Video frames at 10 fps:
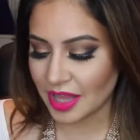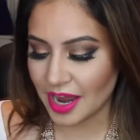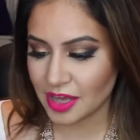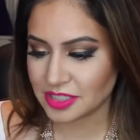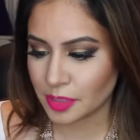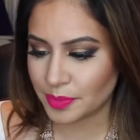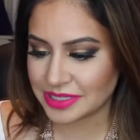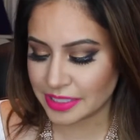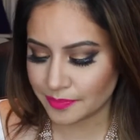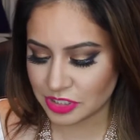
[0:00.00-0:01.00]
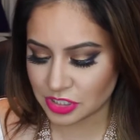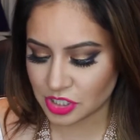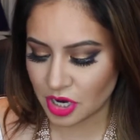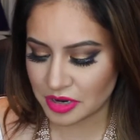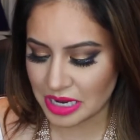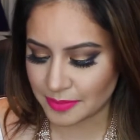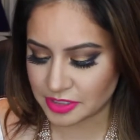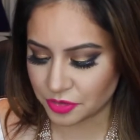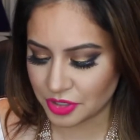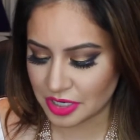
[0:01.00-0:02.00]
I also picked up the Tarte
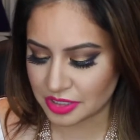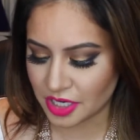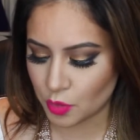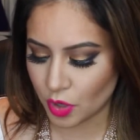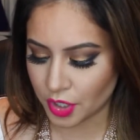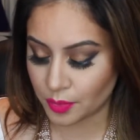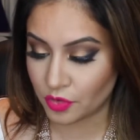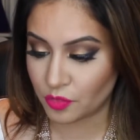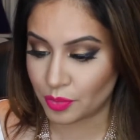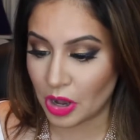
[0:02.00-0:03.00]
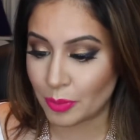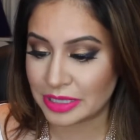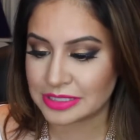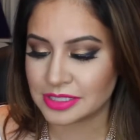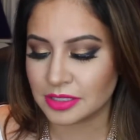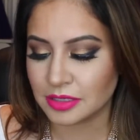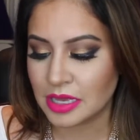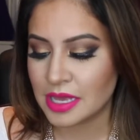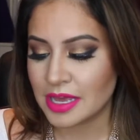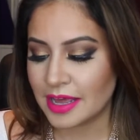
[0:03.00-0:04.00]
Amazonian Clay Waterproof Brow Pencil
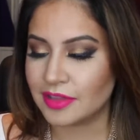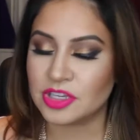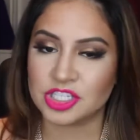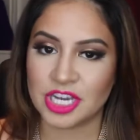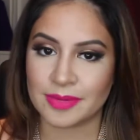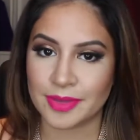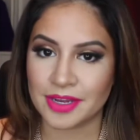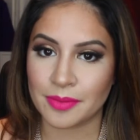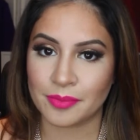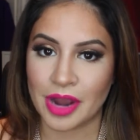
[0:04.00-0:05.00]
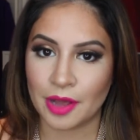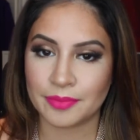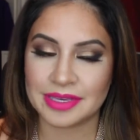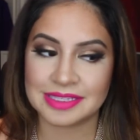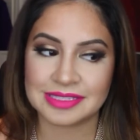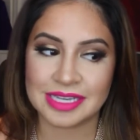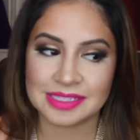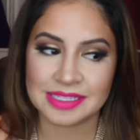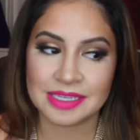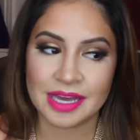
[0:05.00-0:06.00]
in the shade Medium Brown because
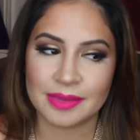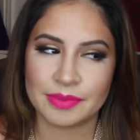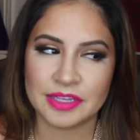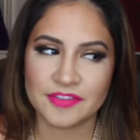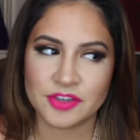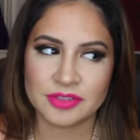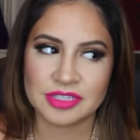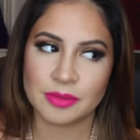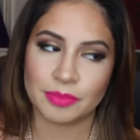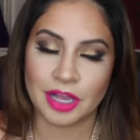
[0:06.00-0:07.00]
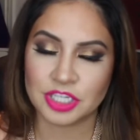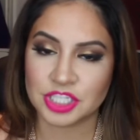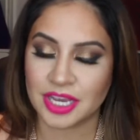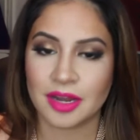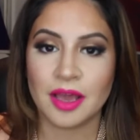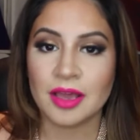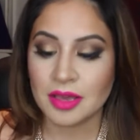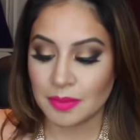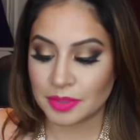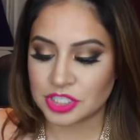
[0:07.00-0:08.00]
Desi, I believe she uses the blonde shade,
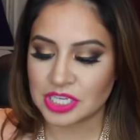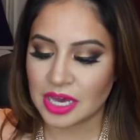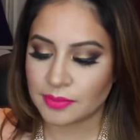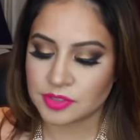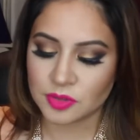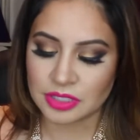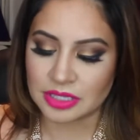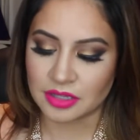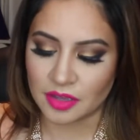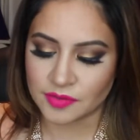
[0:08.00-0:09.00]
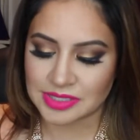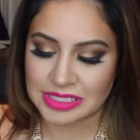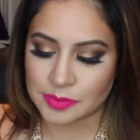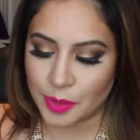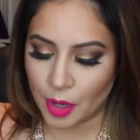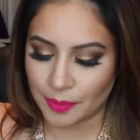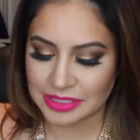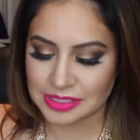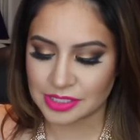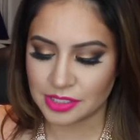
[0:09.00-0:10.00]
but she absolutely loves this brow
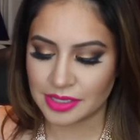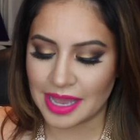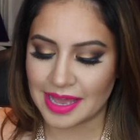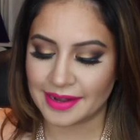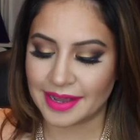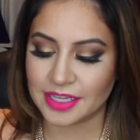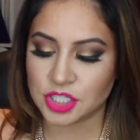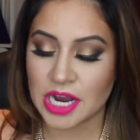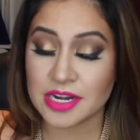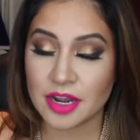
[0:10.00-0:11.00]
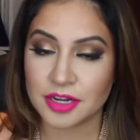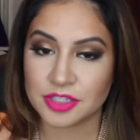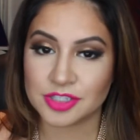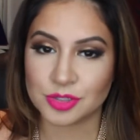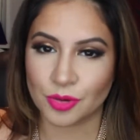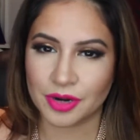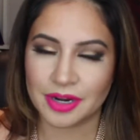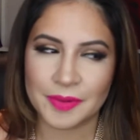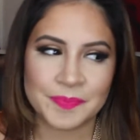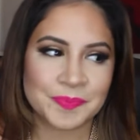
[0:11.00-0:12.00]
pencil, and I tried it on in the
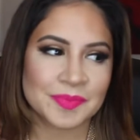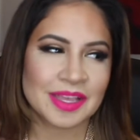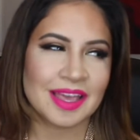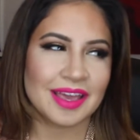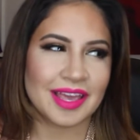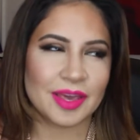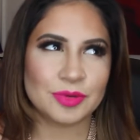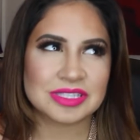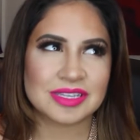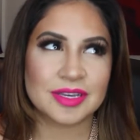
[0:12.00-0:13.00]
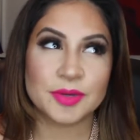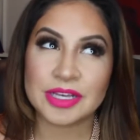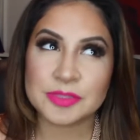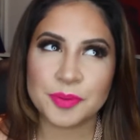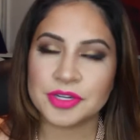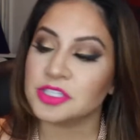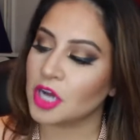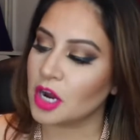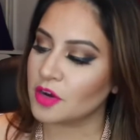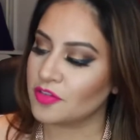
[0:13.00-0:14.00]
store. It was pretty
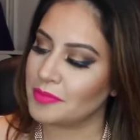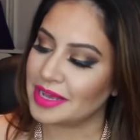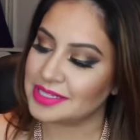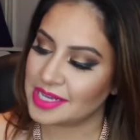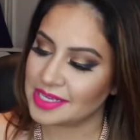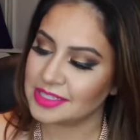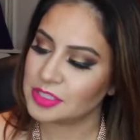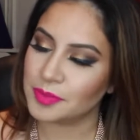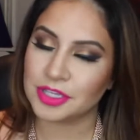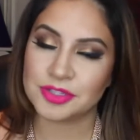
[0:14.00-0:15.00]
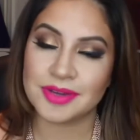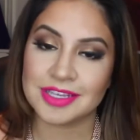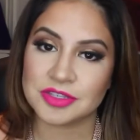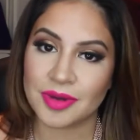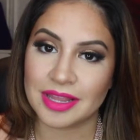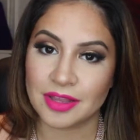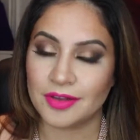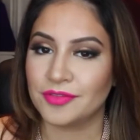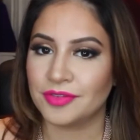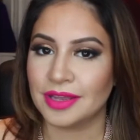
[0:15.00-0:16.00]
dark for my taste because you guys know I
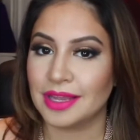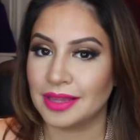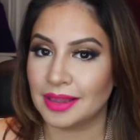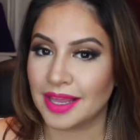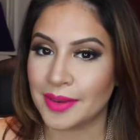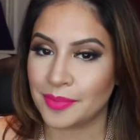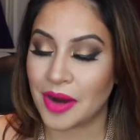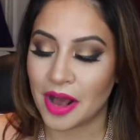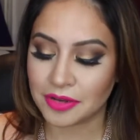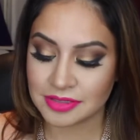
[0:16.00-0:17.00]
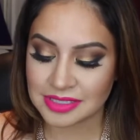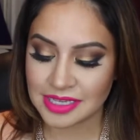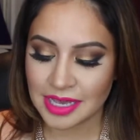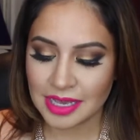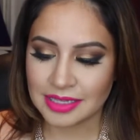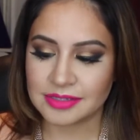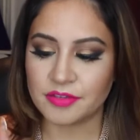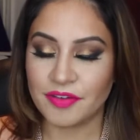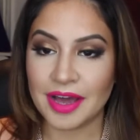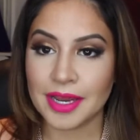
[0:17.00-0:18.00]
love light brows,
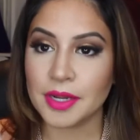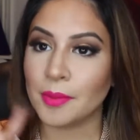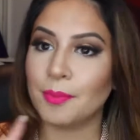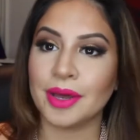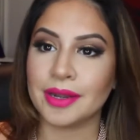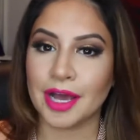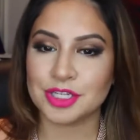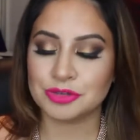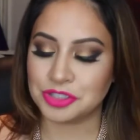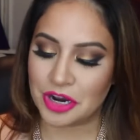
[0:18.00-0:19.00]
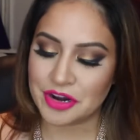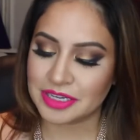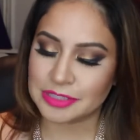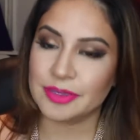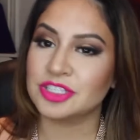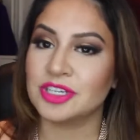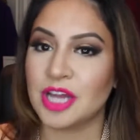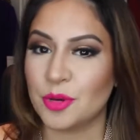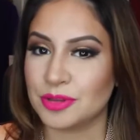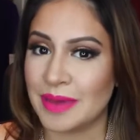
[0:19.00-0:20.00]
defined but not too dark, especially
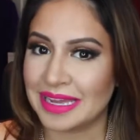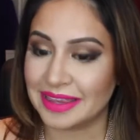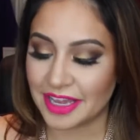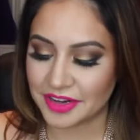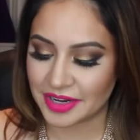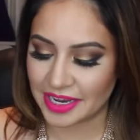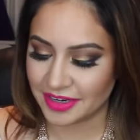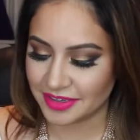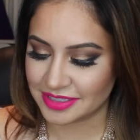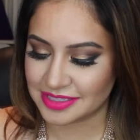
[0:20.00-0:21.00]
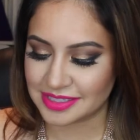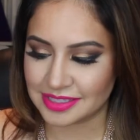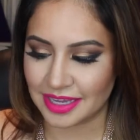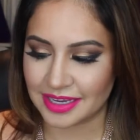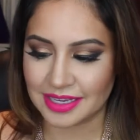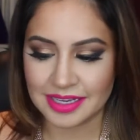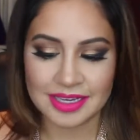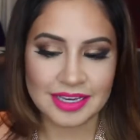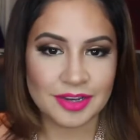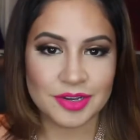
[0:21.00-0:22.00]
now with my lighter hair. It's like
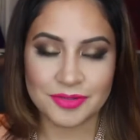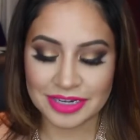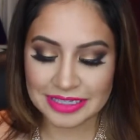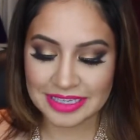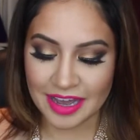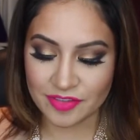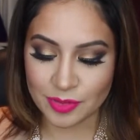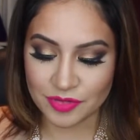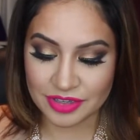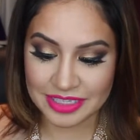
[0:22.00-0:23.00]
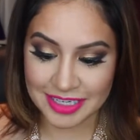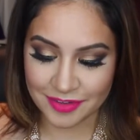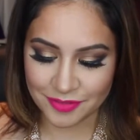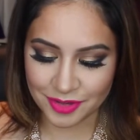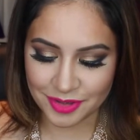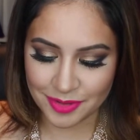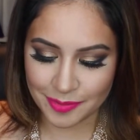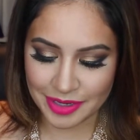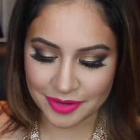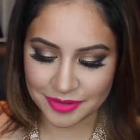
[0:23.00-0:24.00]
really, I have to be really careful
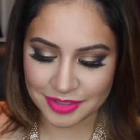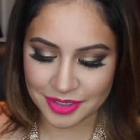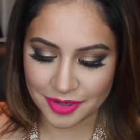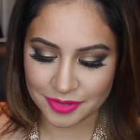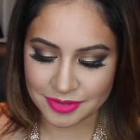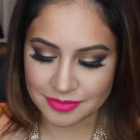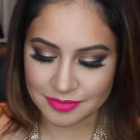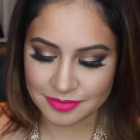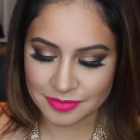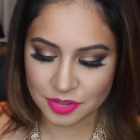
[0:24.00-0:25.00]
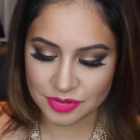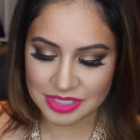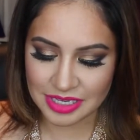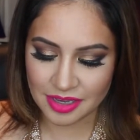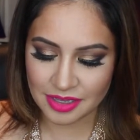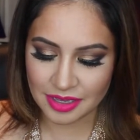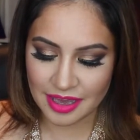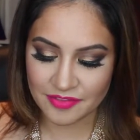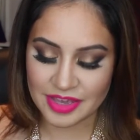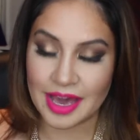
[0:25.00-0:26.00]
about, you know, using a
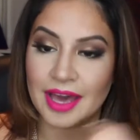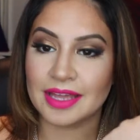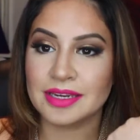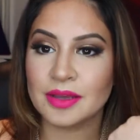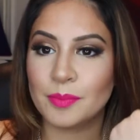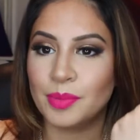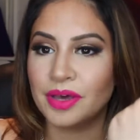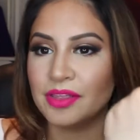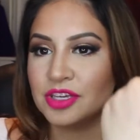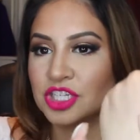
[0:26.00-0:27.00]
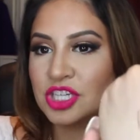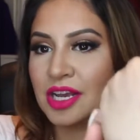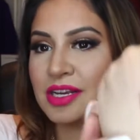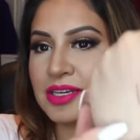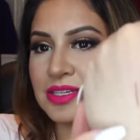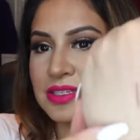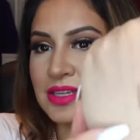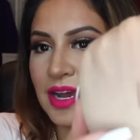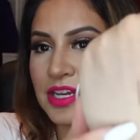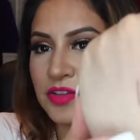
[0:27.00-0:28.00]
heavy hand, but the shade is
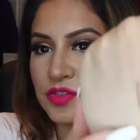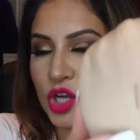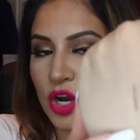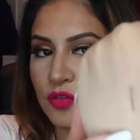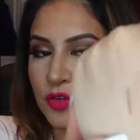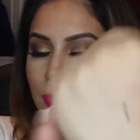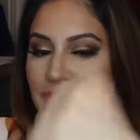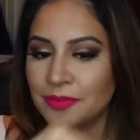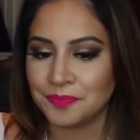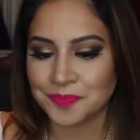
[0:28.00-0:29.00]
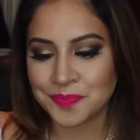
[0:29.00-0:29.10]
kind of dark for me.